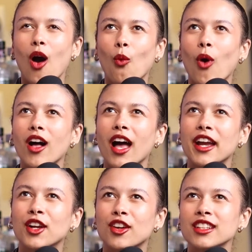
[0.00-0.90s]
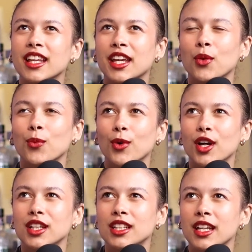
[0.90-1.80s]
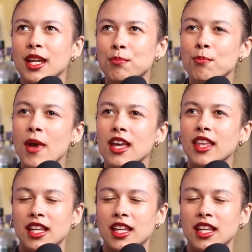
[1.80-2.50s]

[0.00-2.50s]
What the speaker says: while I agree, like it may